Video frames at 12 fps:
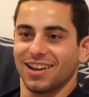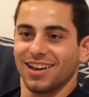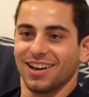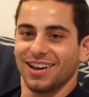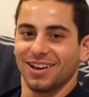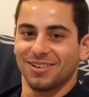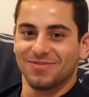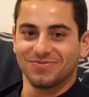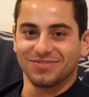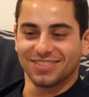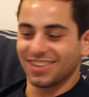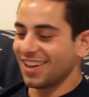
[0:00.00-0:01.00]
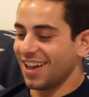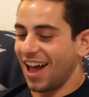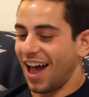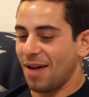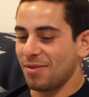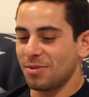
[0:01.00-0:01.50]
um,
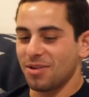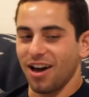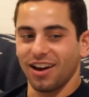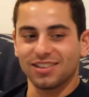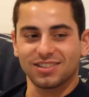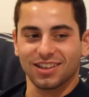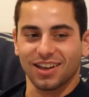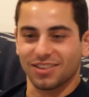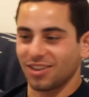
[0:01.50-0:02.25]
I'm going to be honest. It?